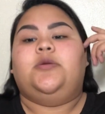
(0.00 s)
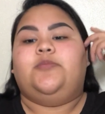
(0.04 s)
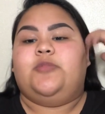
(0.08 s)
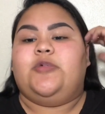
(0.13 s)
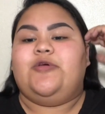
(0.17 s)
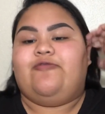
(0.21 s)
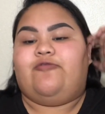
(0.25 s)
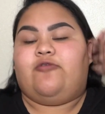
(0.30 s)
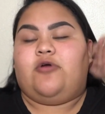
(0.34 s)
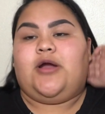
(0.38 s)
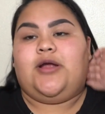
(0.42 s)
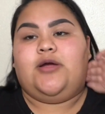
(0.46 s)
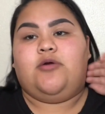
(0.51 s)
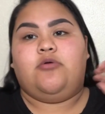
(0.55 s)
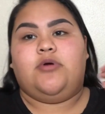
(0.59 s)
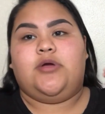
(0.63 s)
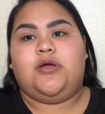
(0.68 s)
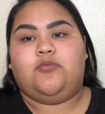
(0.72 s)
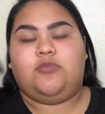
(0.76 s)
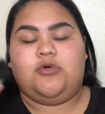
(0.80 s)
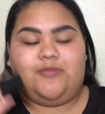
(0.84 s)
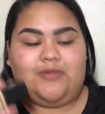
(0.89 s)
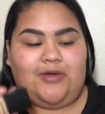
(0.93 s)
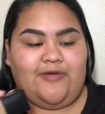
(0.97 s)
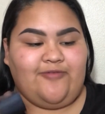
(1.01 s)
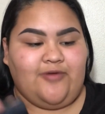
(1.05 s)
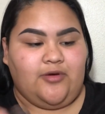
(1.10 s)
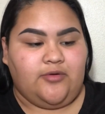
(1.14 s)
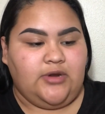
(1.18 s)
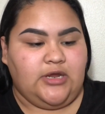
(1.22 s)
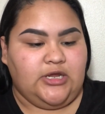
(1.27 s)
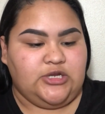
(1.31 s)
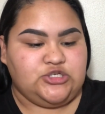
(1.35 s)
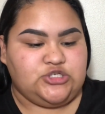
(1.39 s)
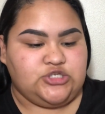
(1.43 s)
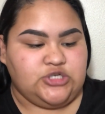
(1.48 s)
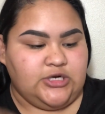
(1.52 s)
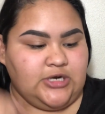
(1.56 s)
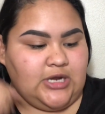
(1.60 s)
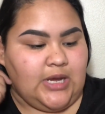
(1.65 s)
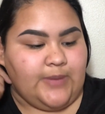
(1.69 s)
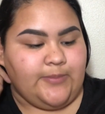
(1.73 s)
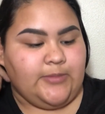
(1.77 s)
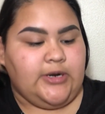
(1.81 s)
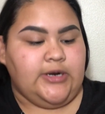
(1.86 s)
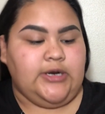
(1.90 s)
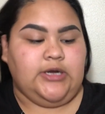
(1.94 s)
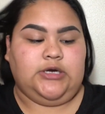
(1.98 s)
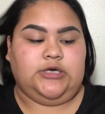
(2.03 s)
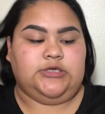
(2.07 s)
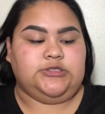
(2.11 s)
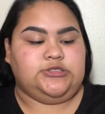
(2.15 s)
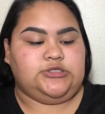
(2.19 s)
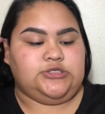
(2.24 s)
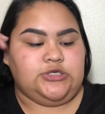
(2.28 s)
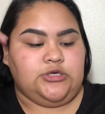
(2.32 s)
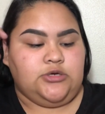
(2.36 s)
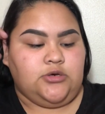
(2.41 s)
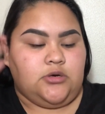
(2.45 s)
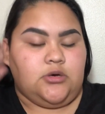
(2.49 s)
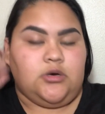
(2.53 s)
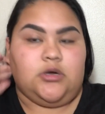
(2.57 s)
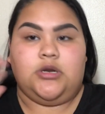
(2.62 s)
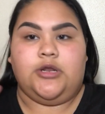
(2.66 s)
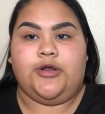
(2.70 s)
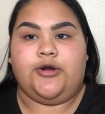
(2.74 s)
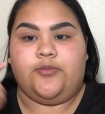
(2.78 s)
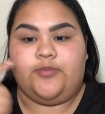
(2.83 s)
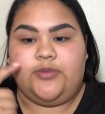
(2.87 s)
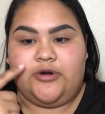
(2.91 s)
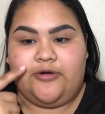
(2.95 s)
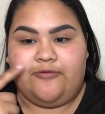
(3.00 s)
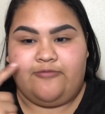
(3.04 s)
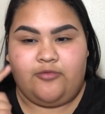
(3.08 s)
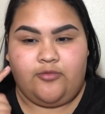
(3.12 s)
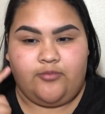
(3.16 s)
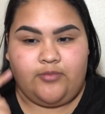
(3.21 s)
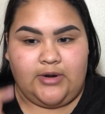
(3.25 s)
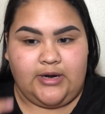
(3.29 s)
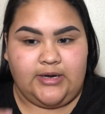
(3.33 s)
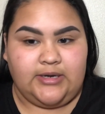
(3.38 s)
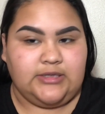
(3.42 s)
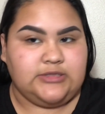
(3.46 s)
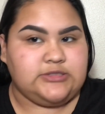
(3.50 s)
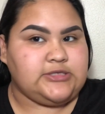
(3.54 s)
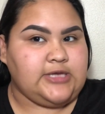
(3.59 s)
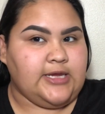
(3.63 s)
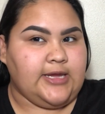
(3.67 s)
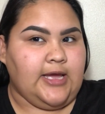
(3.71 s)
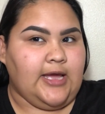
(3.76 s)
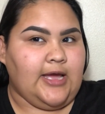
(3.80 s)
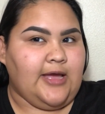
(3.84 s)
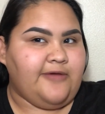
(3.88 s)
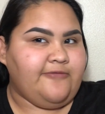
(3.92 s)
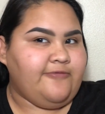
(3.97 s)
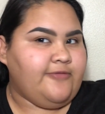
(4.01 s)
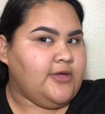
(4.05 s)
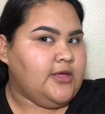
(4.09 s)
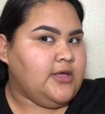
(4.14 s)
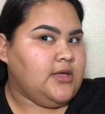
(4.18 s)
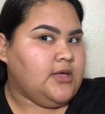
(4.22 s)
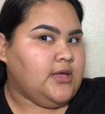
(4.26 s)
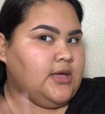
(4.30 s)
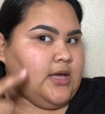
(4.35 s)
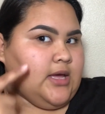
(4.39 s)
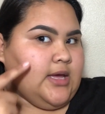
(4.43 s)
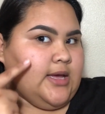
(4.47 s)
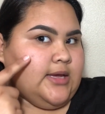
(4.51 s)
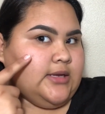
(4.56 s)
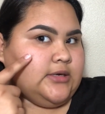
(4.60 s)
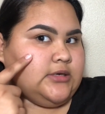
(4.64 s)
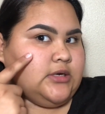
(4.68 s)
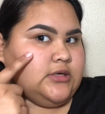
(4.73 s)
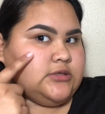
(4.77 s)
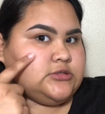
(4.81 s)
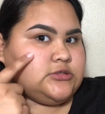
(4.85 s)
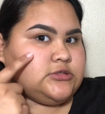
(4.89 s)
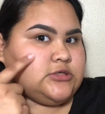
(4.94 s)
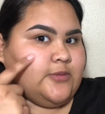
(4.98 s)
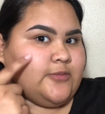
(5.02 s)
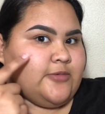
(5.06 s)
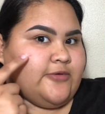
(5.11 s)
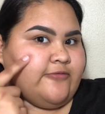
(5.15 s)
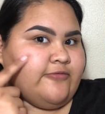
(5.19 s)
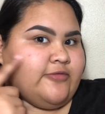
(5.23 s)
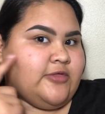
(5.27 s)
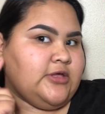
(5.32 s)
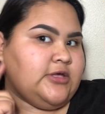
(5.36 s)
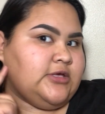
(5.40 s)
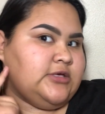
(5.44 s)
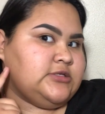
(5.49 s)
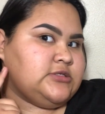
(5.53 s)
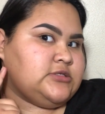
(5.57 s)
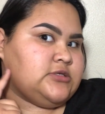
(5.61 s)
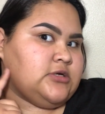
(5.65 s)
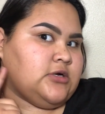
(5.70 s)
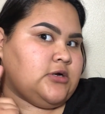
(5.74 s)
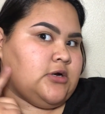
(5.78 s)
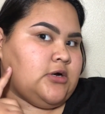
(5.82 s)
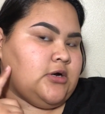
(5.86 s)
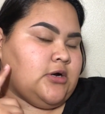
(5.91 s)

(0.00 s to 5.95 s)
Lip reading: Before I go in with my foundation, I'm gonna conceal a little bit of the redness I have and some of these